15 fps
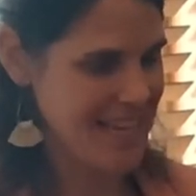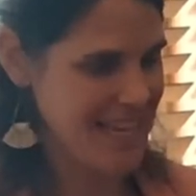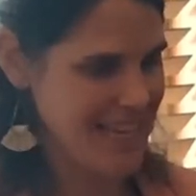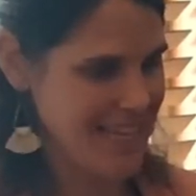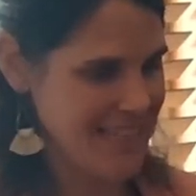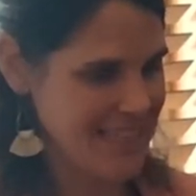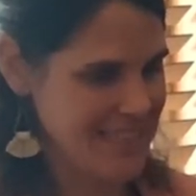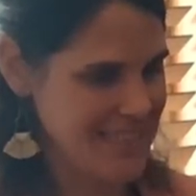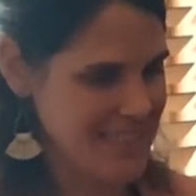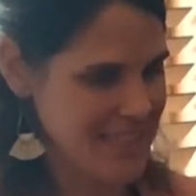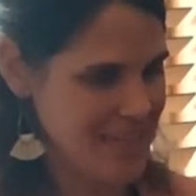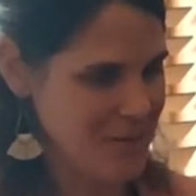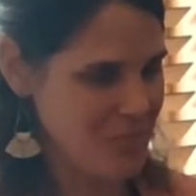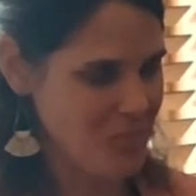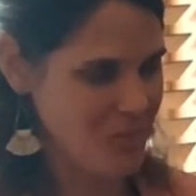and
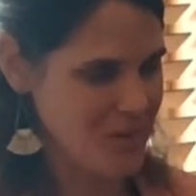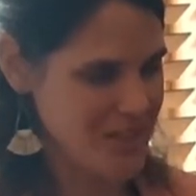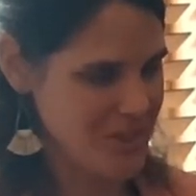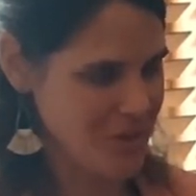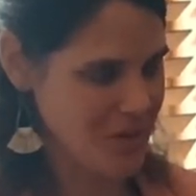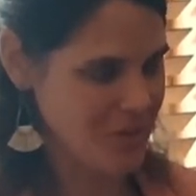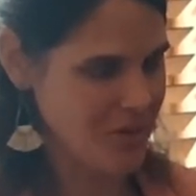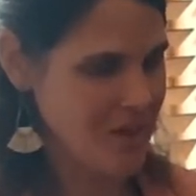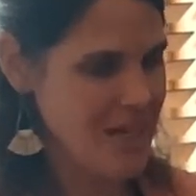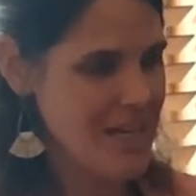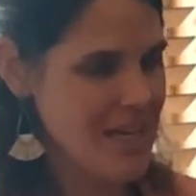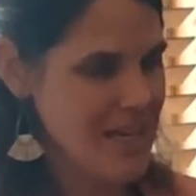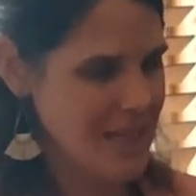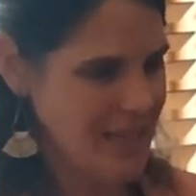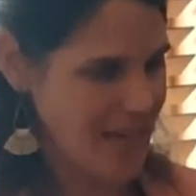so
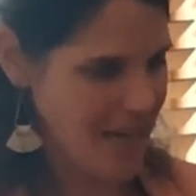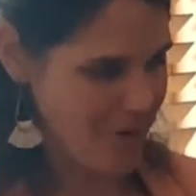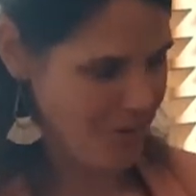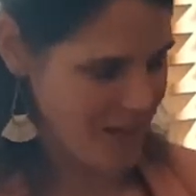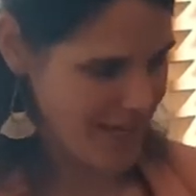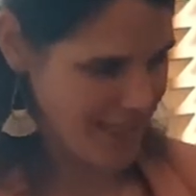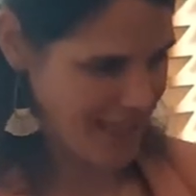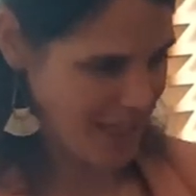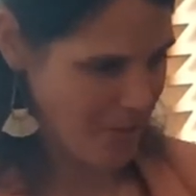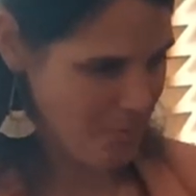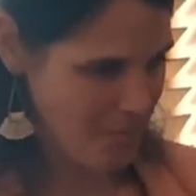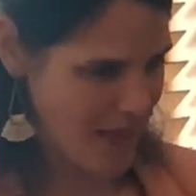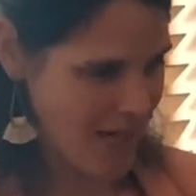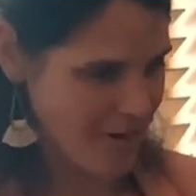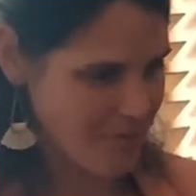yeah, when I came
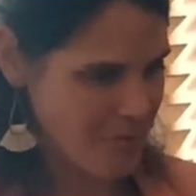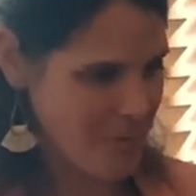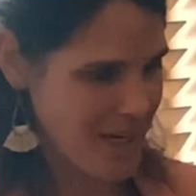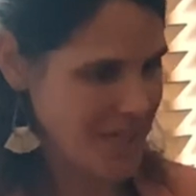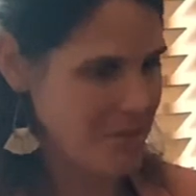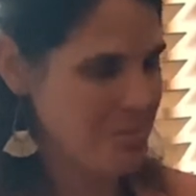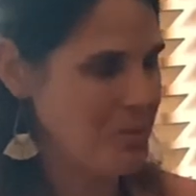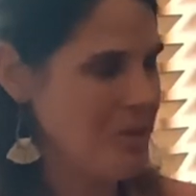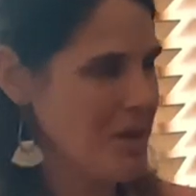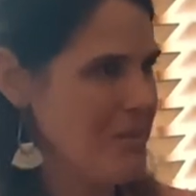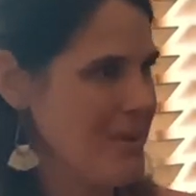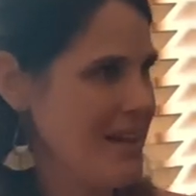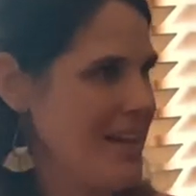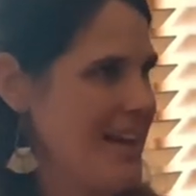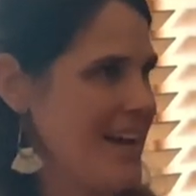back from my
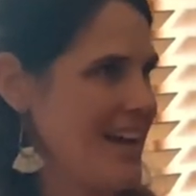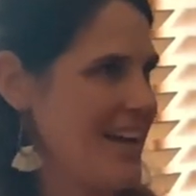deployment,